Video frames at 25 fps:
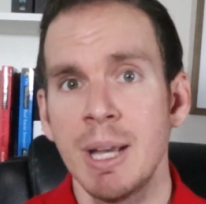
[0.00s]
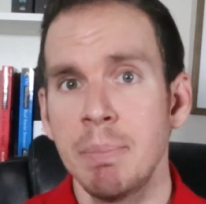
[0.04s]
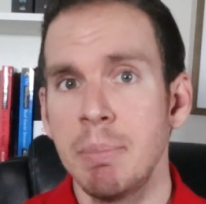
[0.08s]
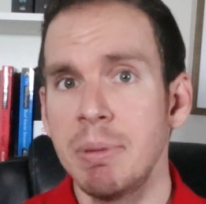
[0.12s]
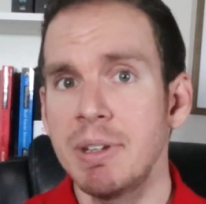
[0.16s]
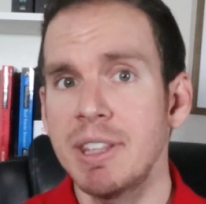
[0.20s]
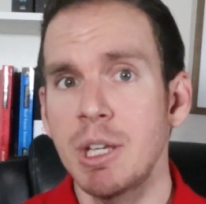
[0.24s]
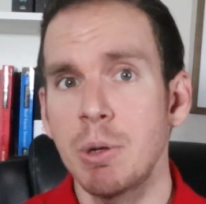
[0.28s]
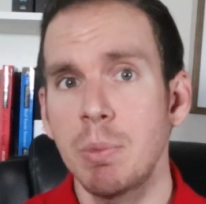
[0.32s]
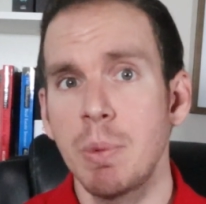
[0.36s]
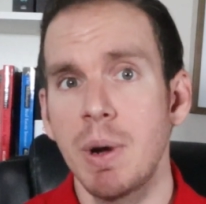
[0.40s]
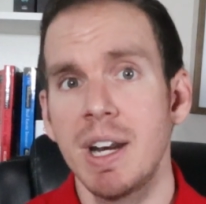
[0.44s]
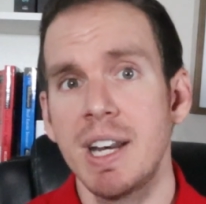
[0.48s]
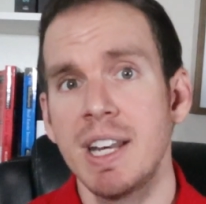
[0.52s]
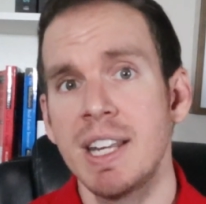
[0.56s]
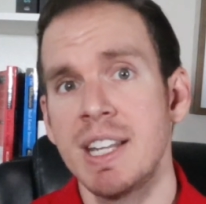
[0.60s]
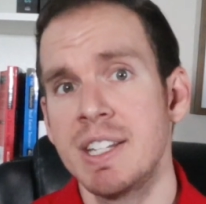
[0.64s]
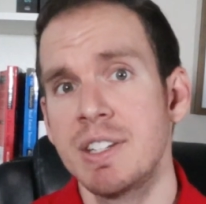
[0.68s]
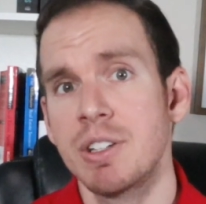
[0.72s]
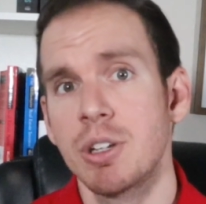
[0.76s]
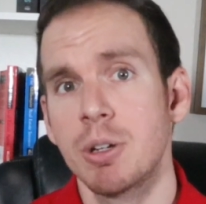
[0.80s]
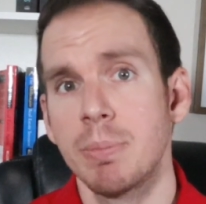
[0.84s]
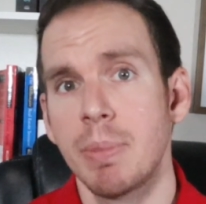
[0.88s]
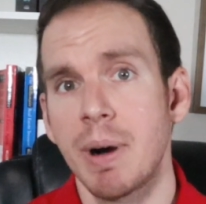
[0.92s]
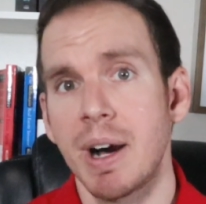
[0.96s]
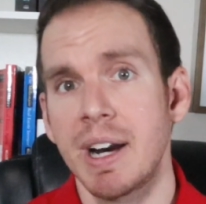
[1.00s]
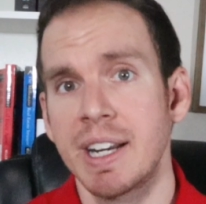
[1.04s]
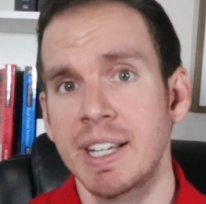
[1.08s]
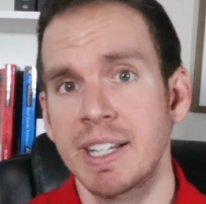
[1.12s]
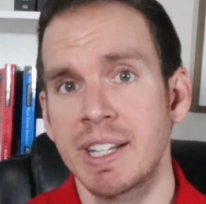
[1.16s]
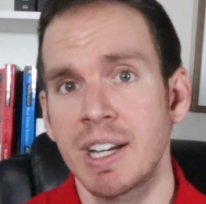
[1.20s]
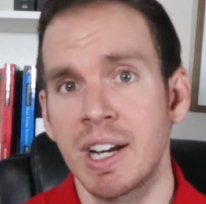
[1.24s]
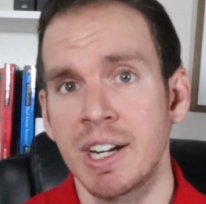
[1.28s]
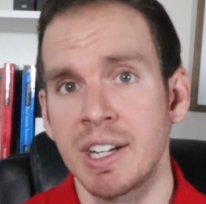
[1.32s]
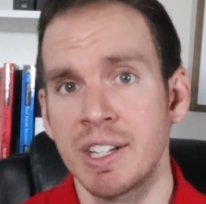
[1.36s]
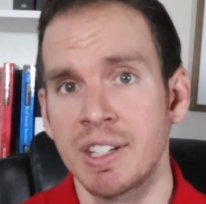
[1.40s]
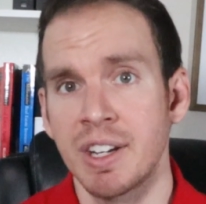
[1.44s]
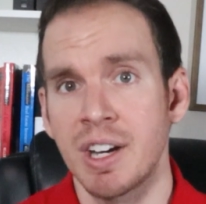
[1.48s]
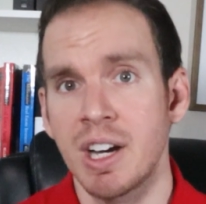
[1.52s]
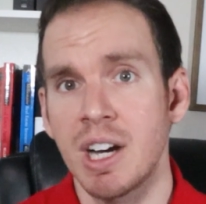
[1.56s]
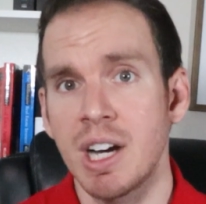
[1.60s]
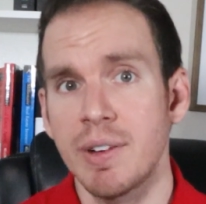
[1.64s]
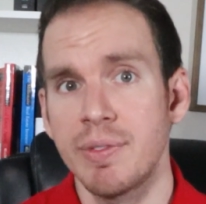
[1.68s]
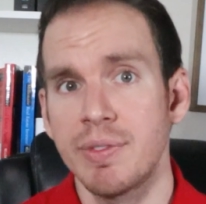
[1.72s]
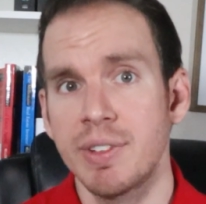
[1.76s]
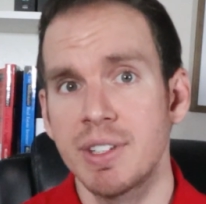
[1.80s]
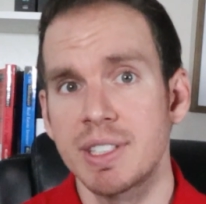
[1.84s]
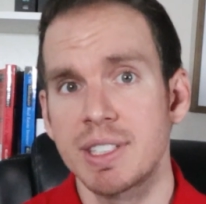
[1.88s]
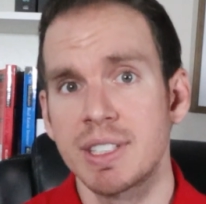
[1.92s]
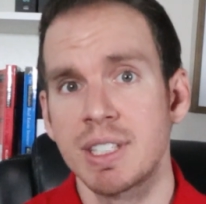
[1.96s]
but they waited until Biden got into
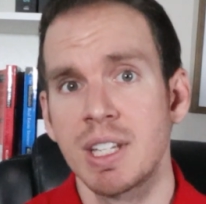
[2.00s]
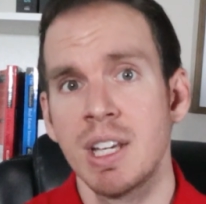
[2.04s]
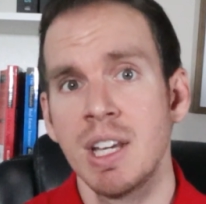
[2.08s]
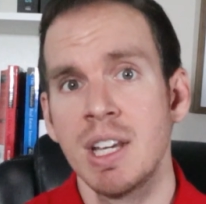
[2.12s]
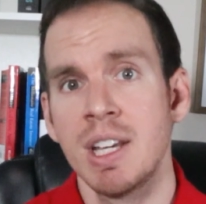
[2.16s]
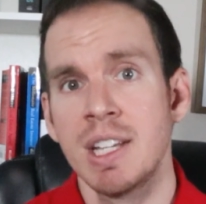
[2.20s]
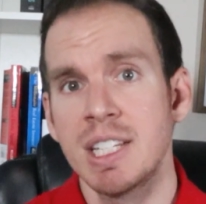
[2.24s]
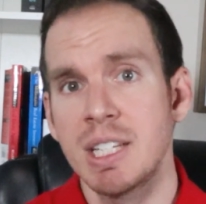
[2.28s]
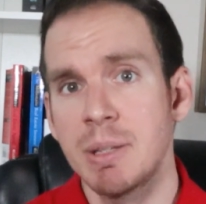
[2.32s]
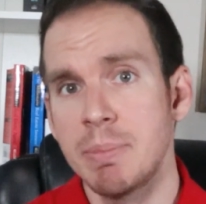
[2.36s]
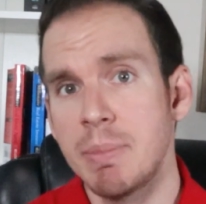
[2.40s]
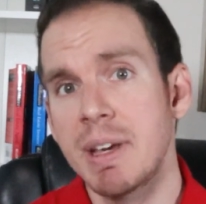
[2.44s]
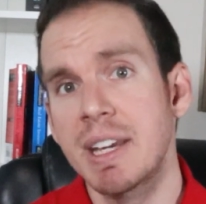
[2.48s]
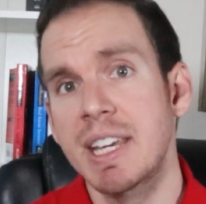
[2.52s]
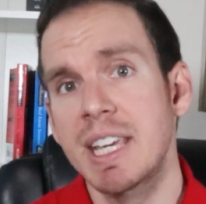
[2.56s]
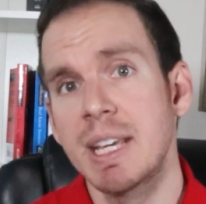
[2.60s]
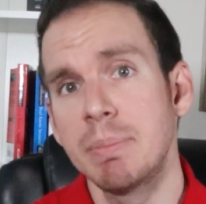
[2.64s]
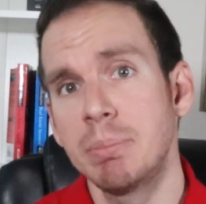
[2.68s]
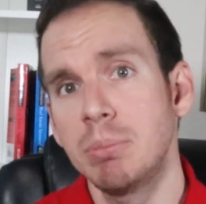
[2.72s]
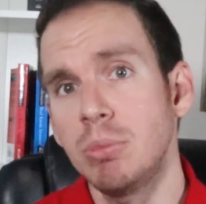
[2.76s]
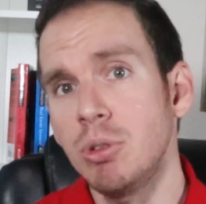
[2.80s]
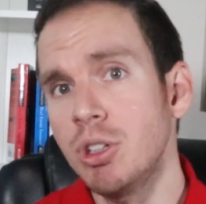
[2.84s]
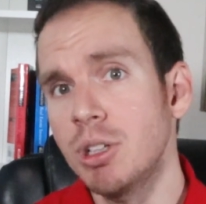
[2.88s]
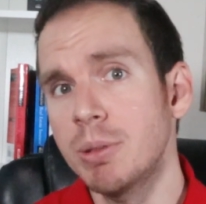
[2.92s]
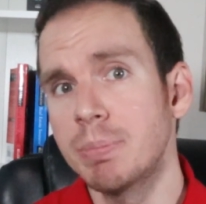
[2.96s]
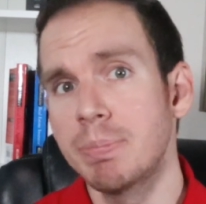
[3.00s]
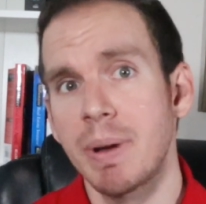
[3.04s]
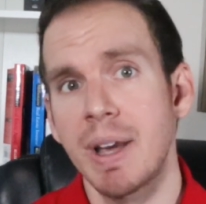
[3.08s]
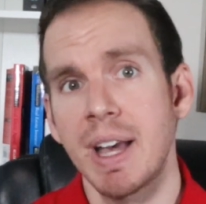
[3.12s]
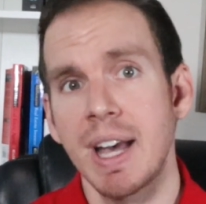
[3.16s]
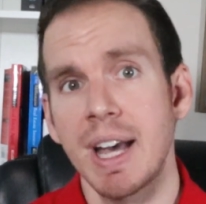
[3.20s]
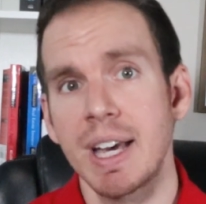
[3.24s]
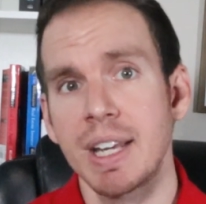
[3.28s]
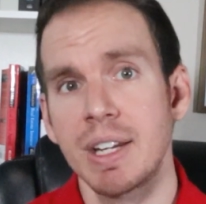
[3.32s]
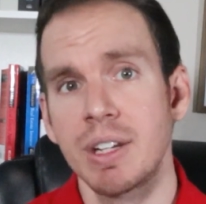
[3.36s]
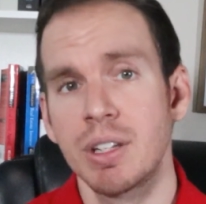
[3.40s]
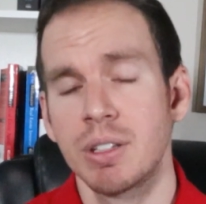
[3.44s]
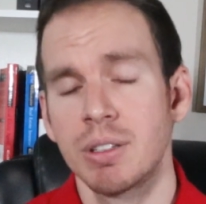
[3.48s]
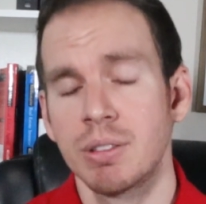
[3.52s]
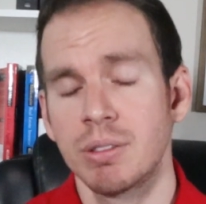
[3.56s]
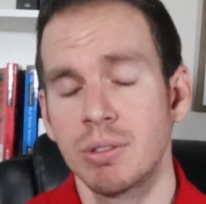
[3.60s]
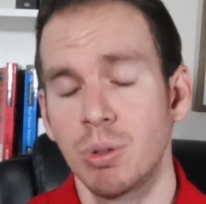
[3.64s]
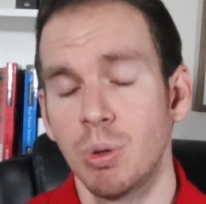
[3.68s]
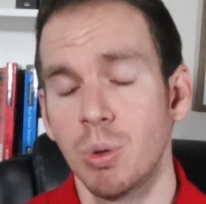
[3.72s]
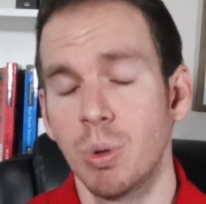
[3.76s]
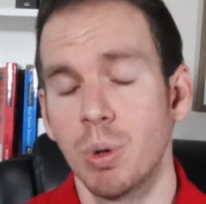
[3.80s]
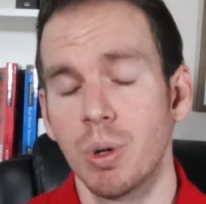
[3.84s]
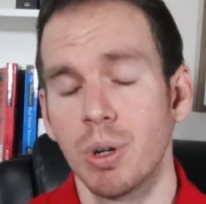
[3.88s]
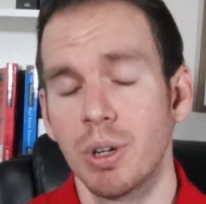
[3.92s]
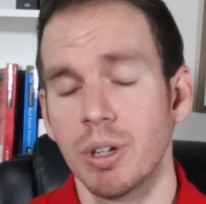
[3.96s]
office to make him look bad
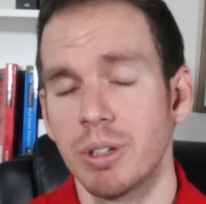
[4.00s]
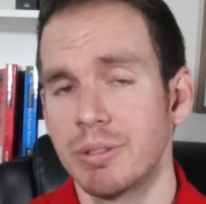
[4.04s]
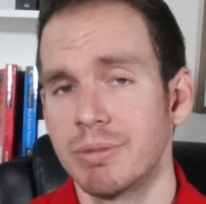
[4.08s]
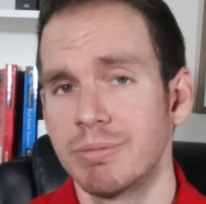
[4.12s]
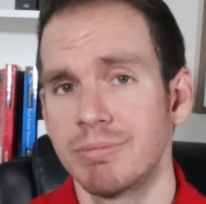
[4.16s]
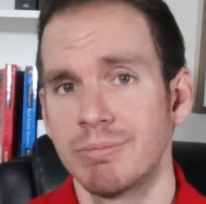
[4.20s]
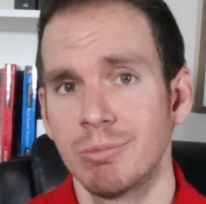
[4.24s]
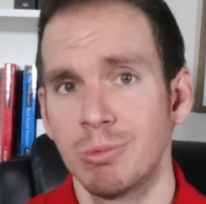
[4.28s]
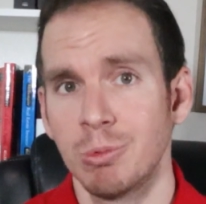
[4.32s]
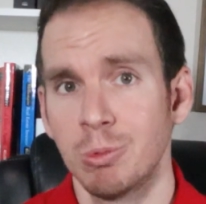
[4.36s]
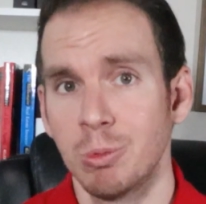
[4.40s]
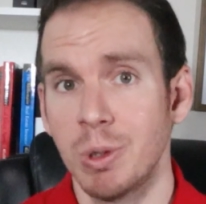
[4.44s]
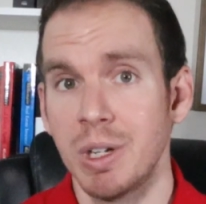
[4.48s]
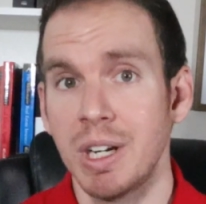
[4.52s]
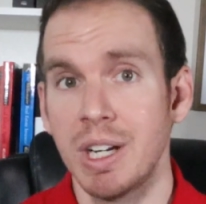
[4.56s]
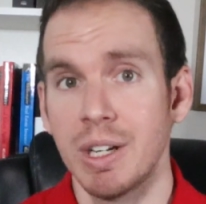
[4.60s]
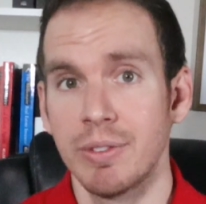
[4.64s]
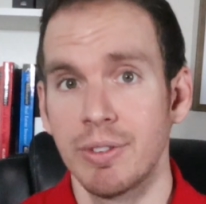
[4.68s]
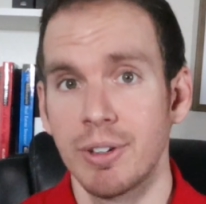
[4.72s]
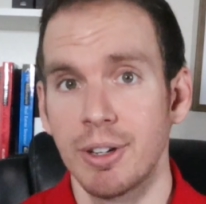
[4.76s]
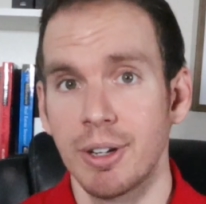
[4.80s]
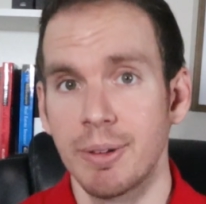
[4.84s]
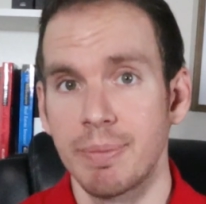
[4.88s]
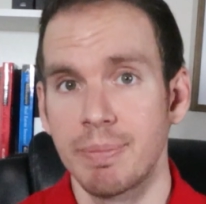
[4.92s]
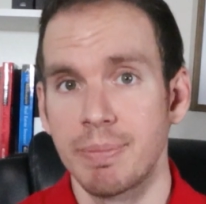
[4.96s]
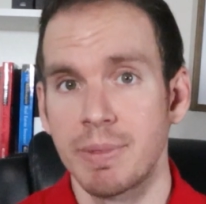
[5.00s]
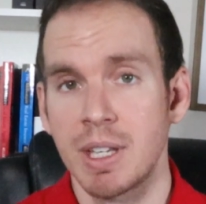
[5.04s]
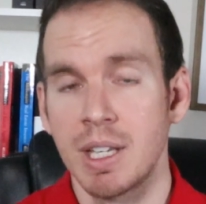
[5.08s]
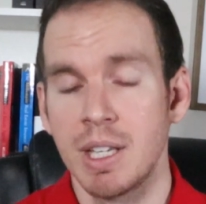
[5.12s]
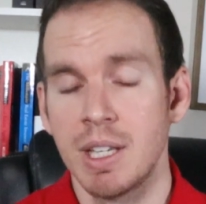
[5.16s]
or whatever.